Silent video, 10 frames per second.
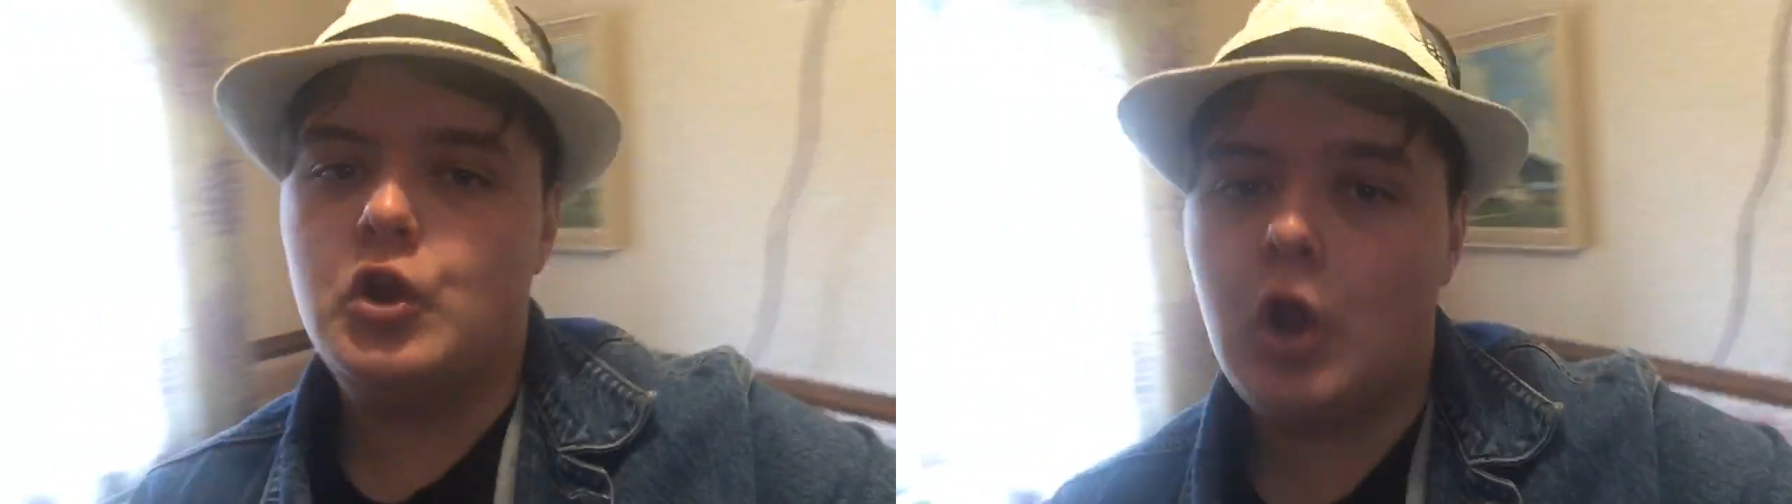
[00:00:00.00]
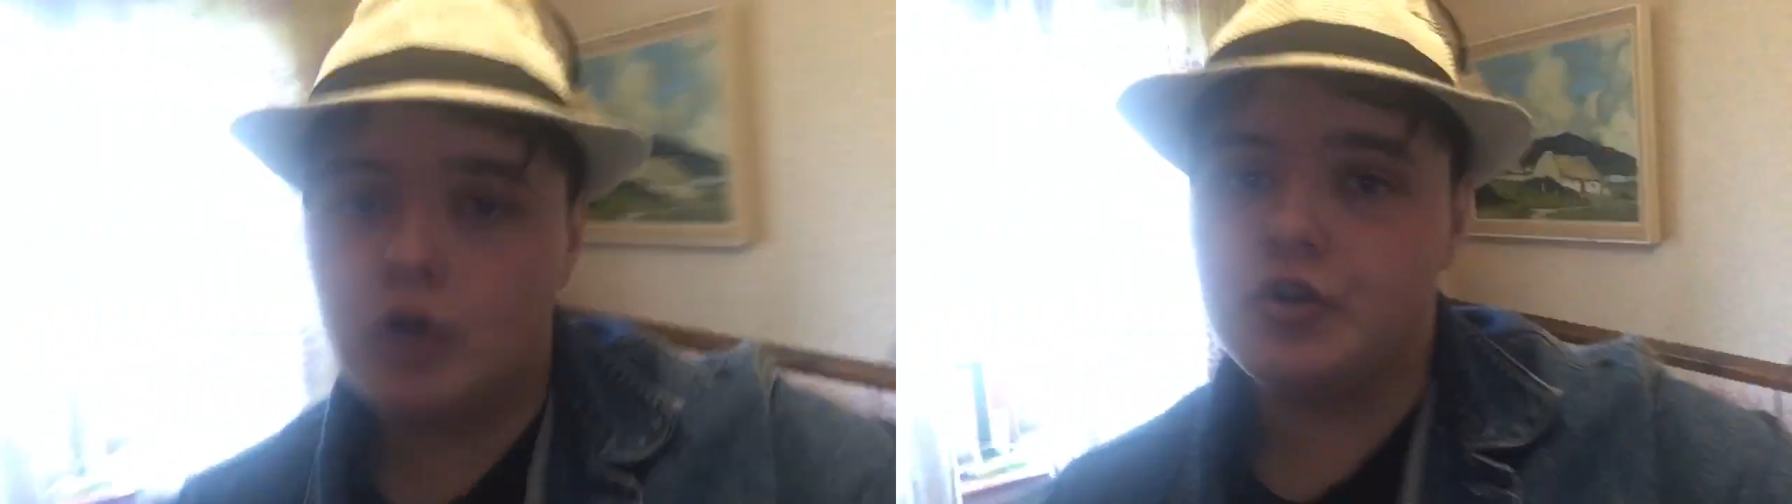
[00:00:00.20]

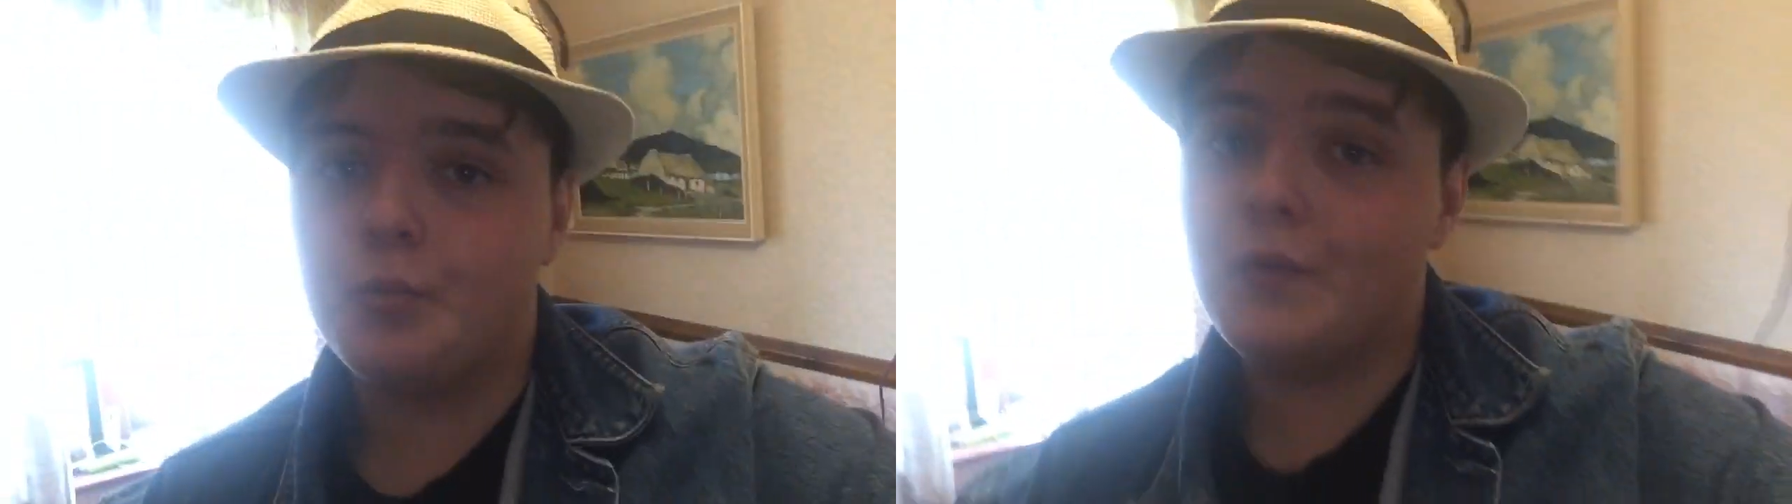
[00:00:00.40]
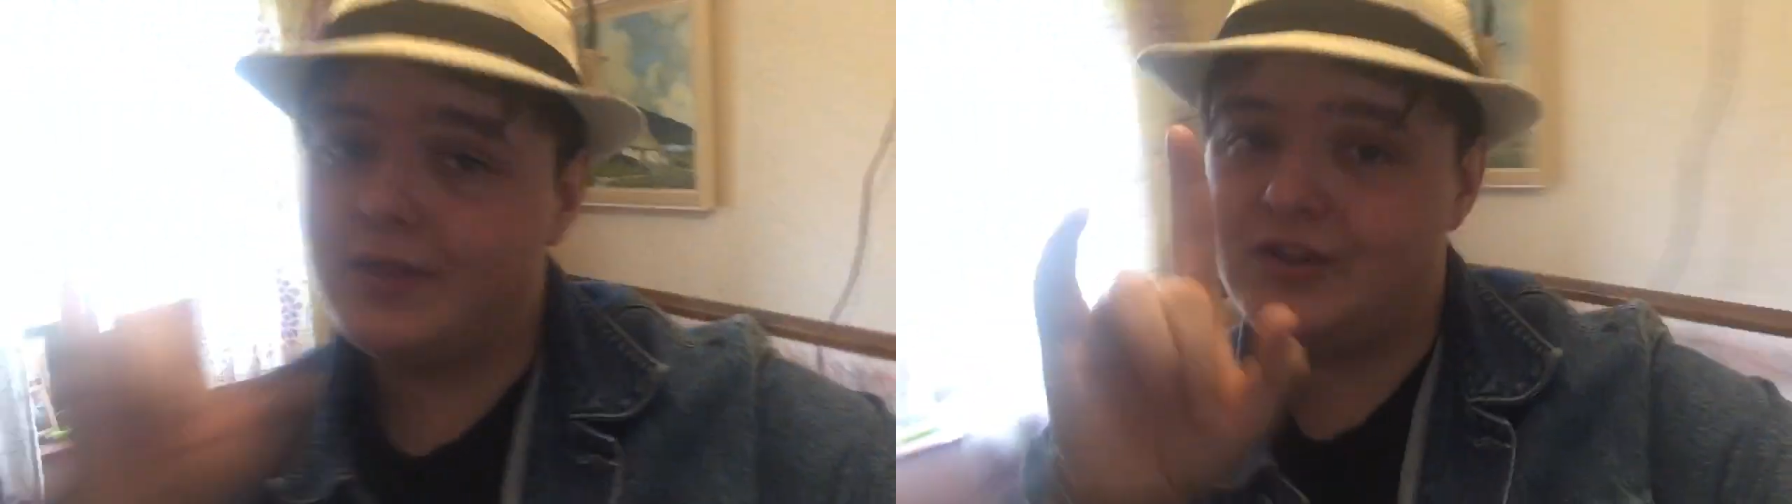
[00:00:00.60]

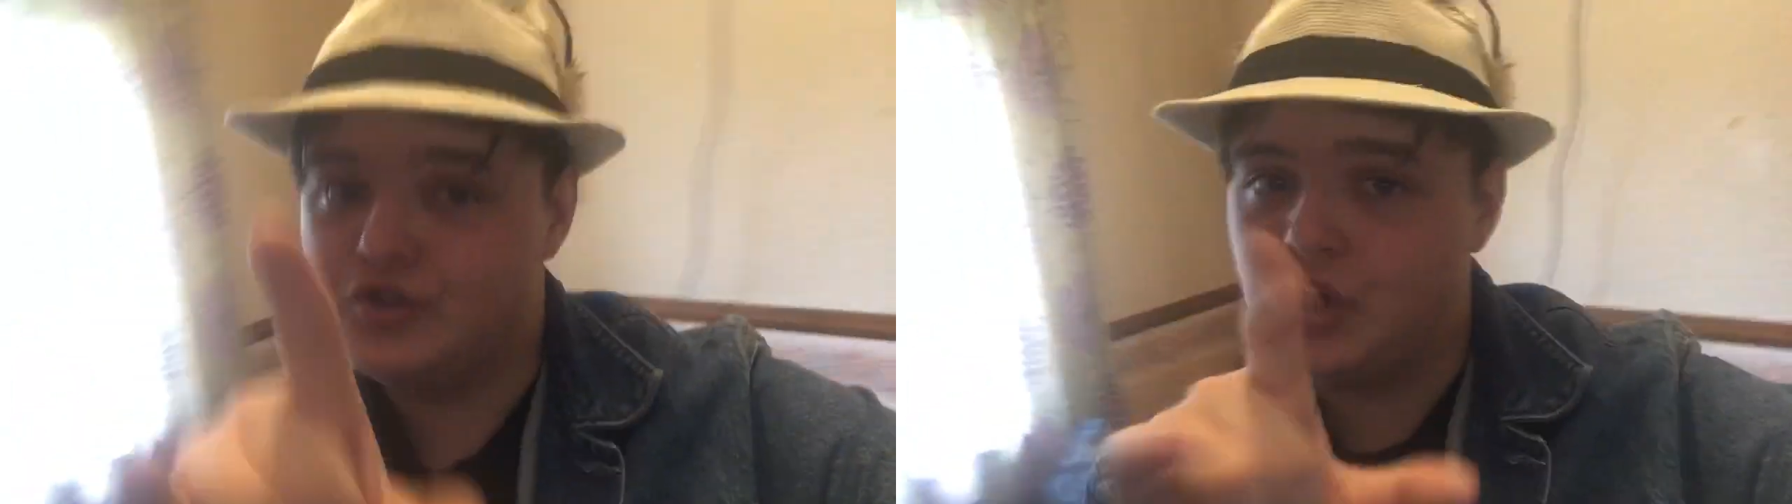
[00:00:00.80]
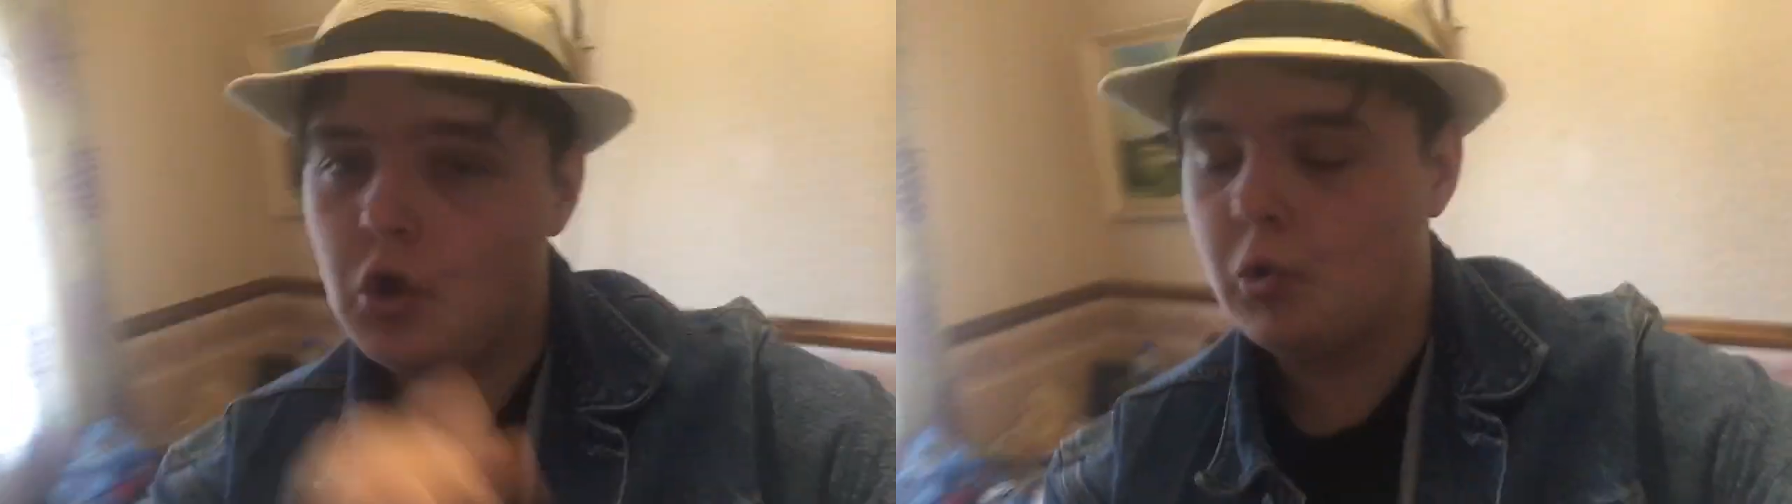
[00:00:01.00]
London with the
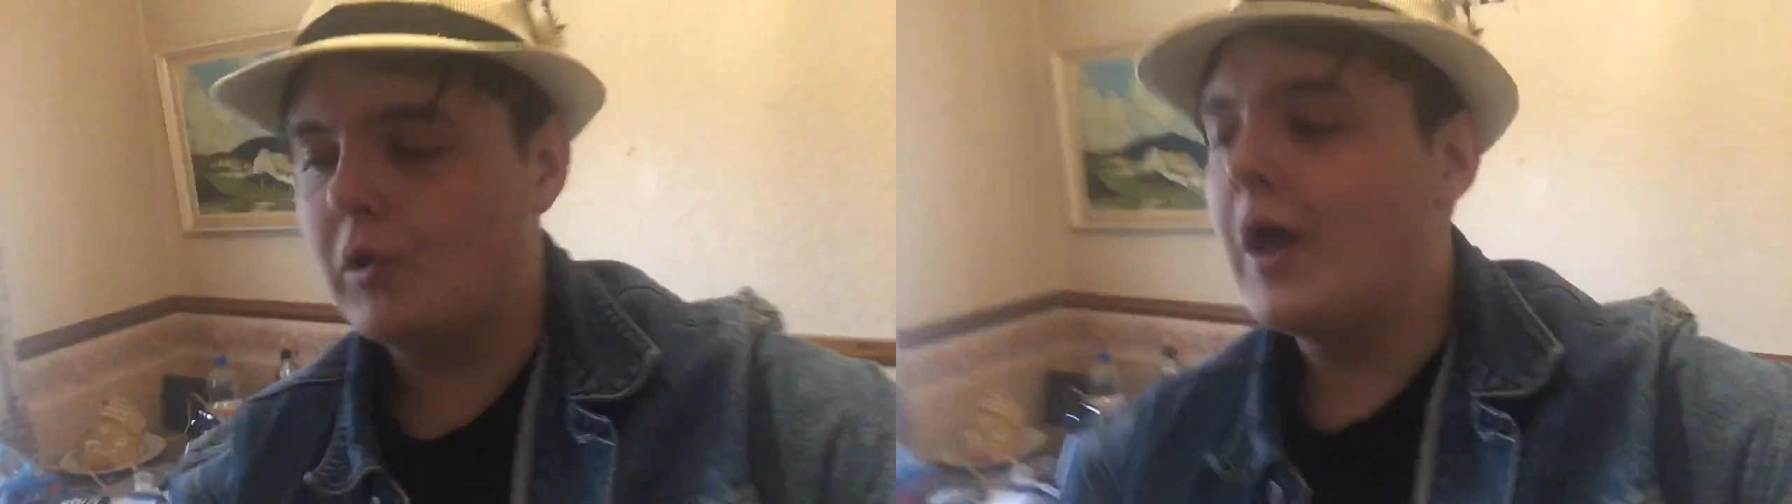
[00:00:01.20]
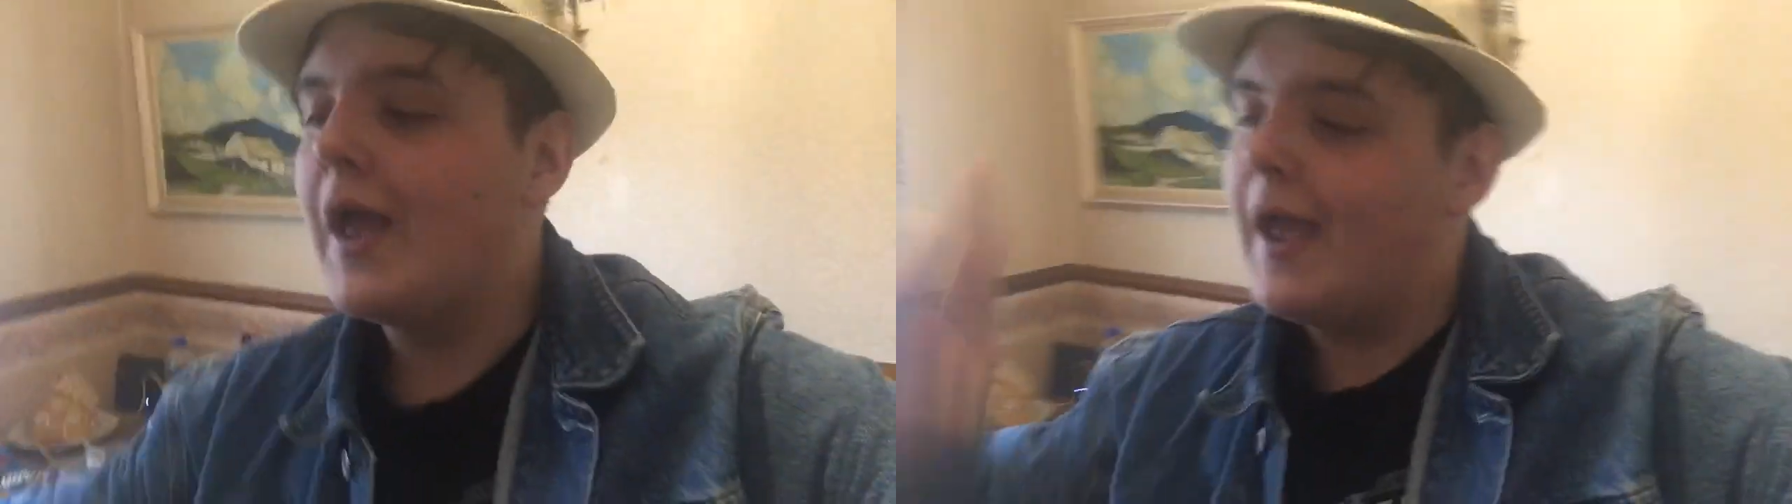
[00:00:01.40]
school